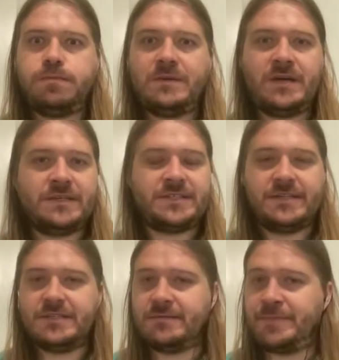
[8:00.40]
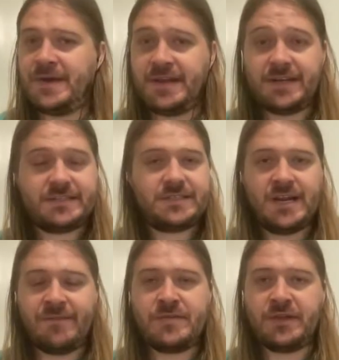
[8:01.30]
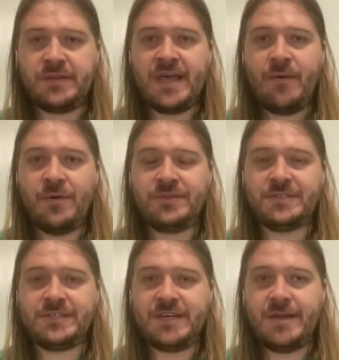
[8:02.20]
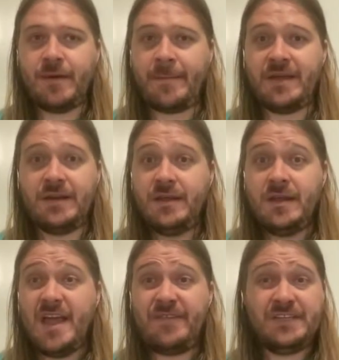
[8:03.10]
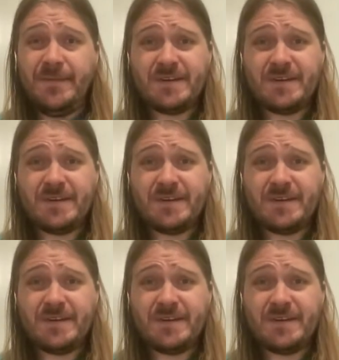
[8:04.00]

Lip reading: Cousins and Penix and everything like that with his team. I mean, if the team